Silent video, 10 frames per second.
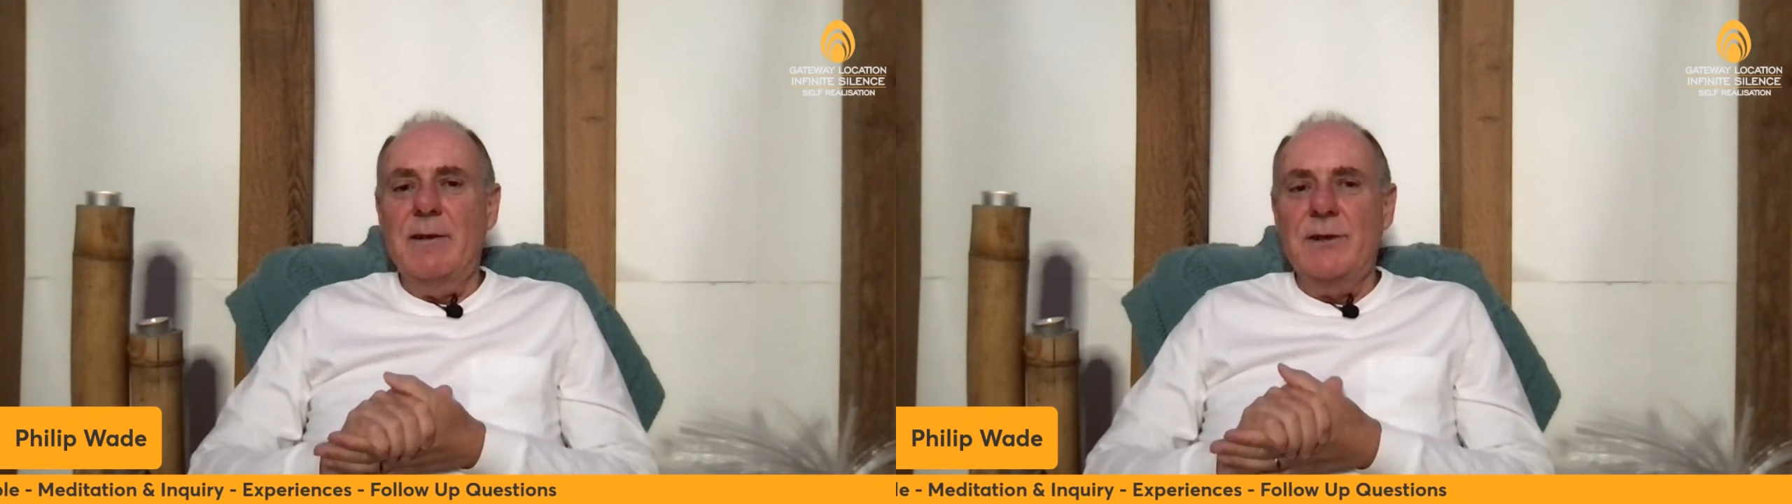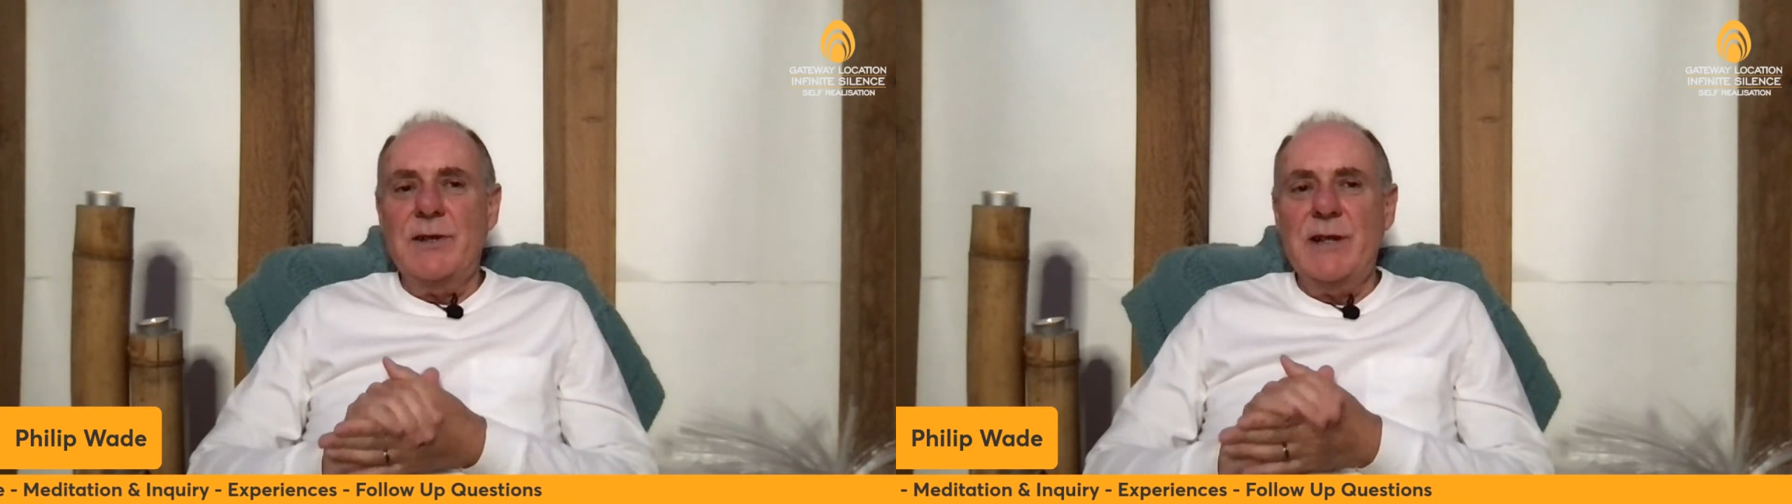
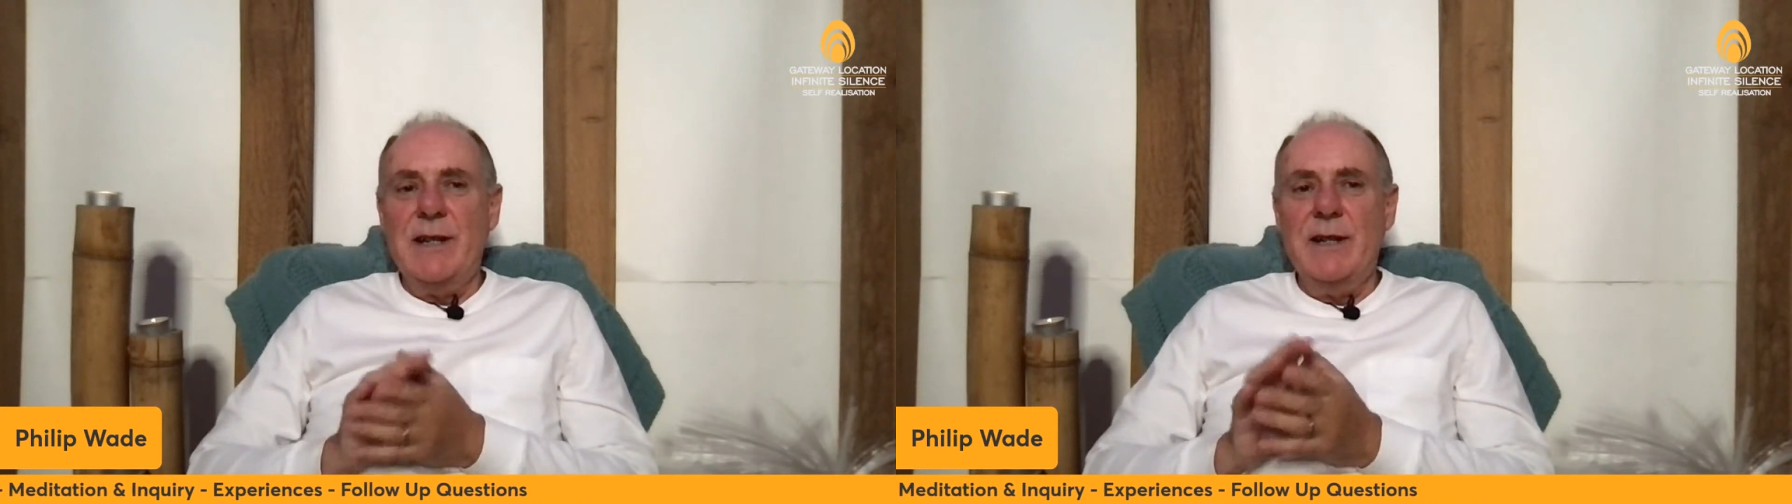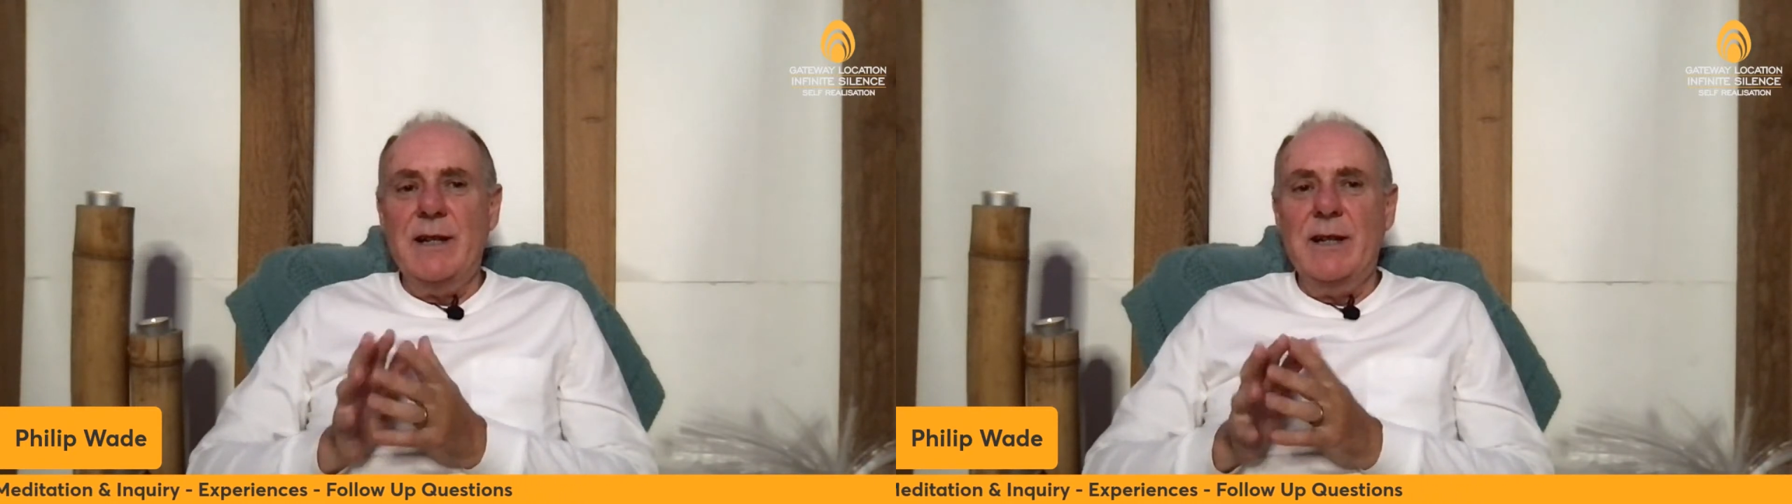on the
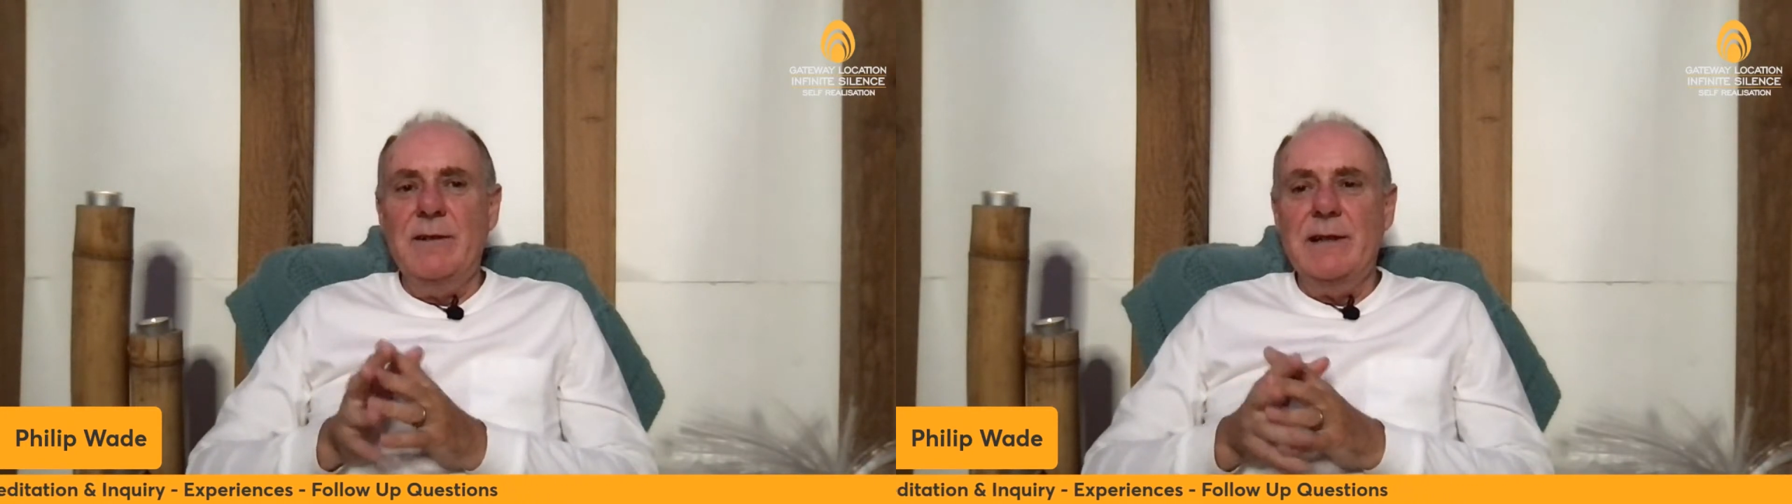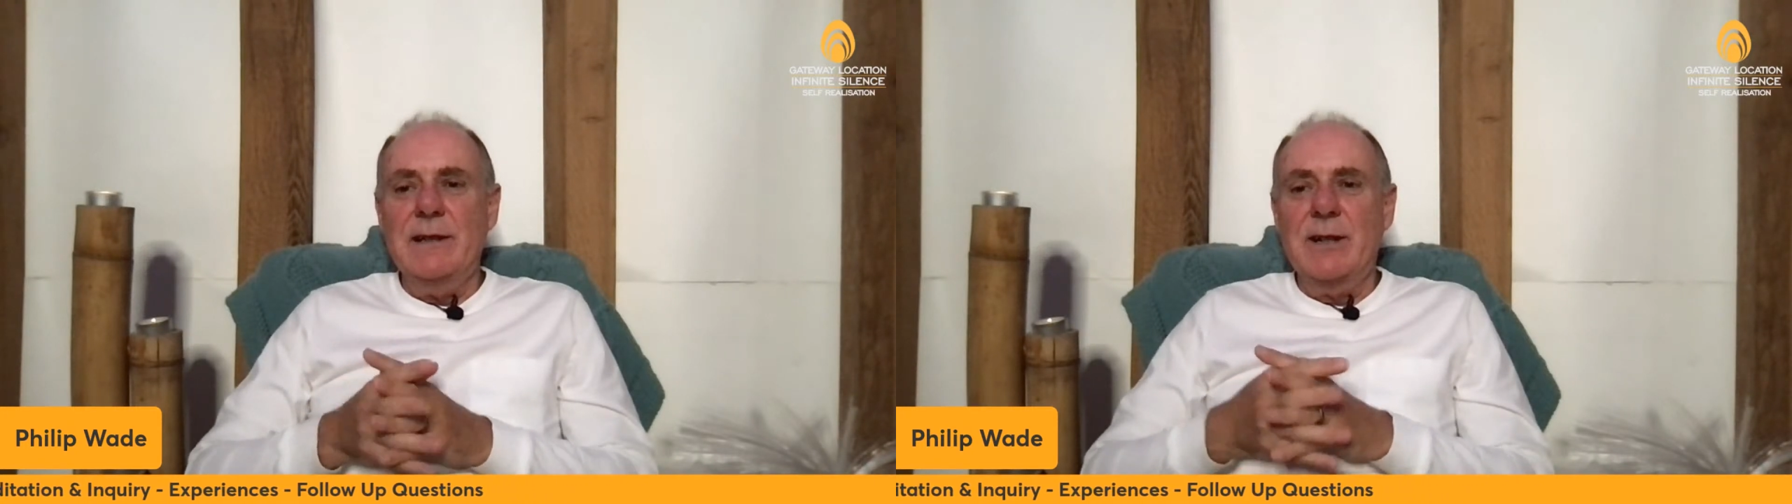ticker
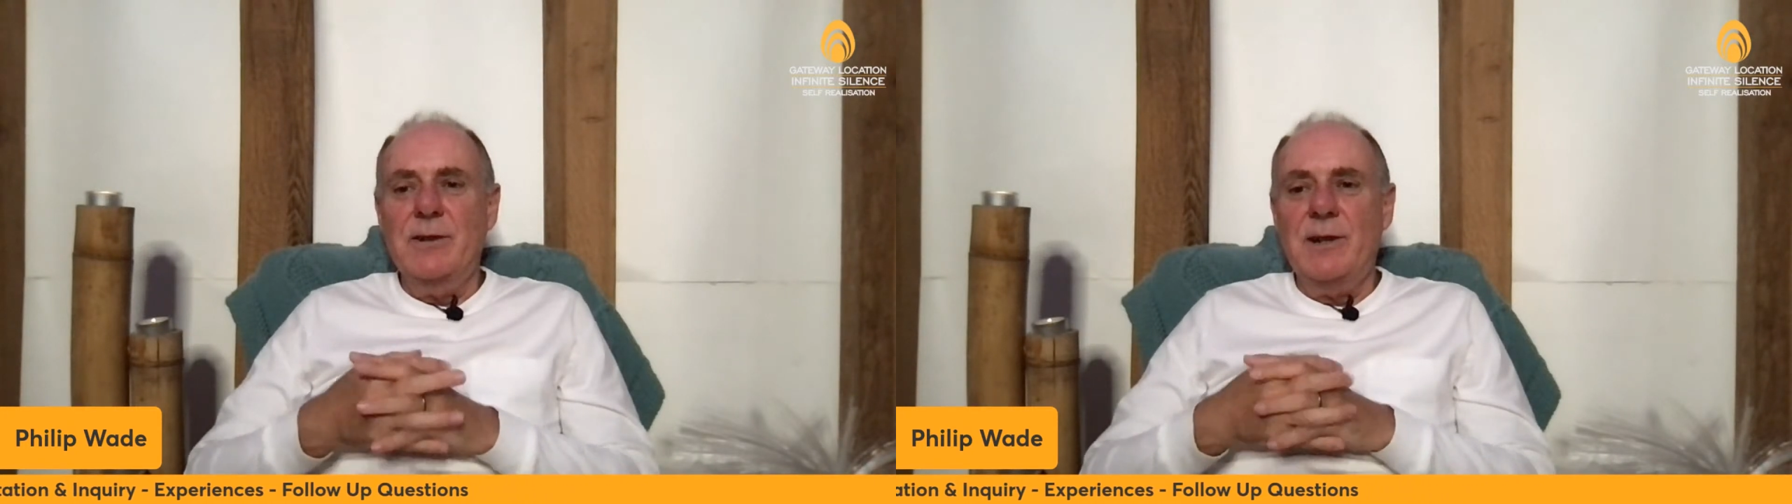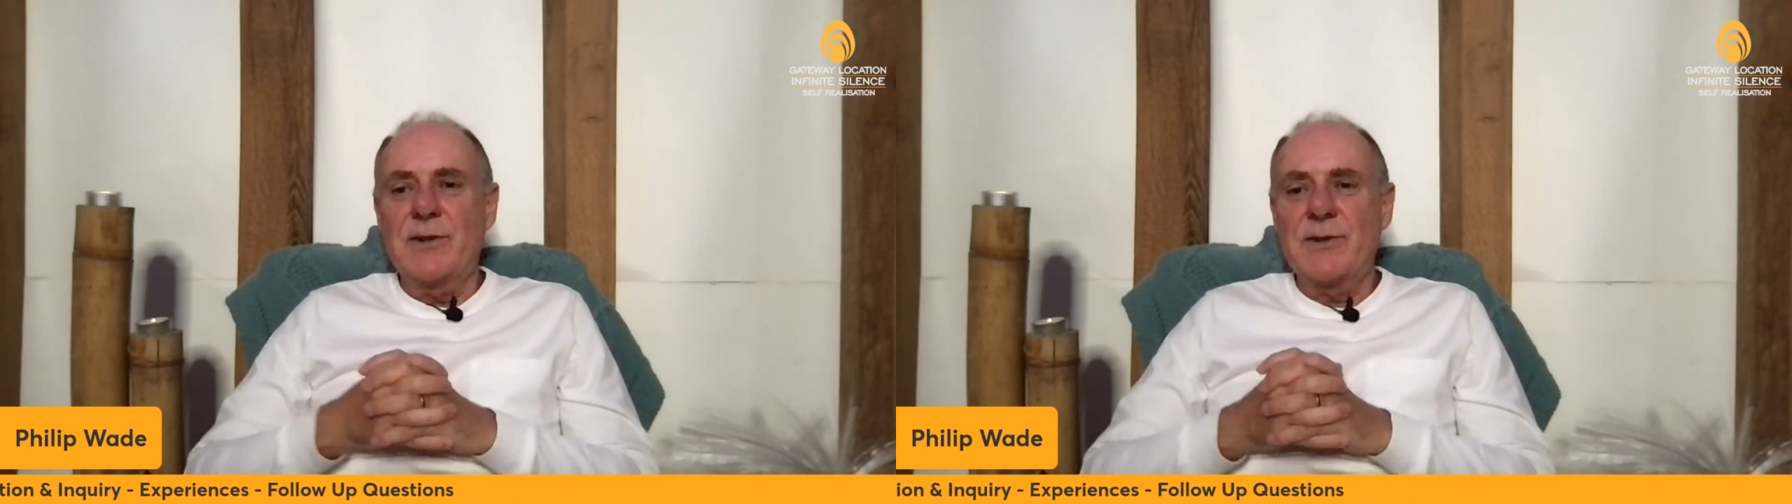going
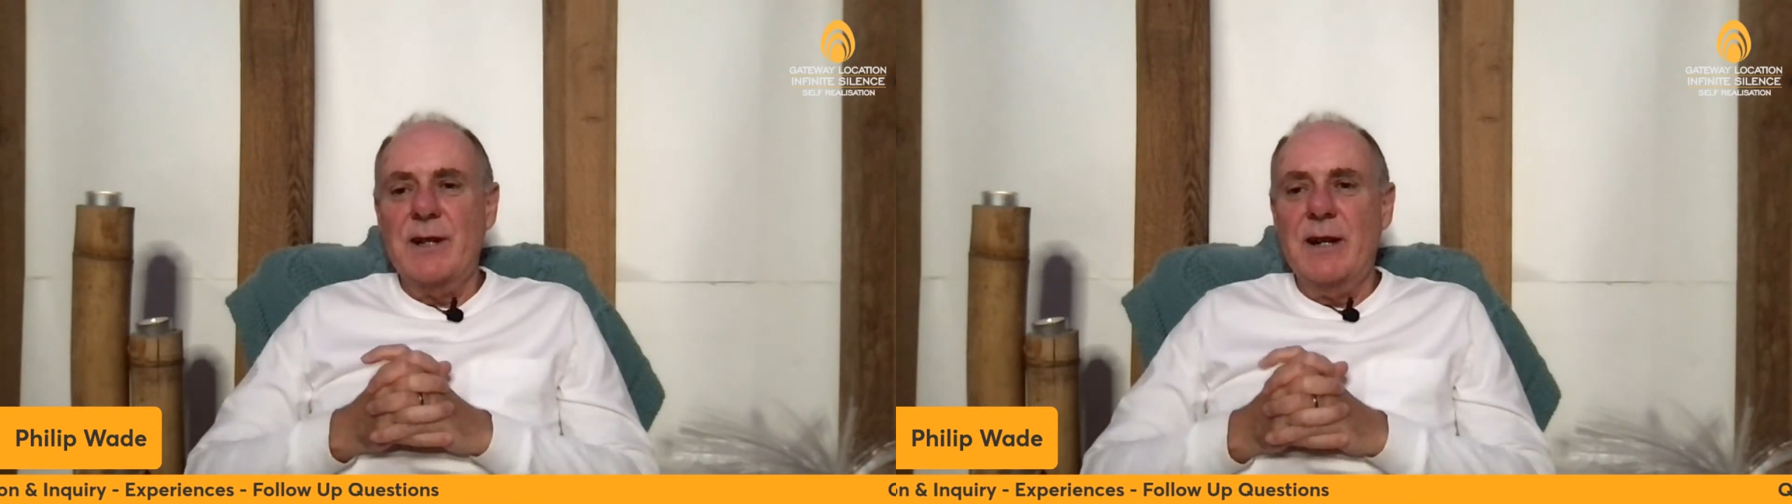across,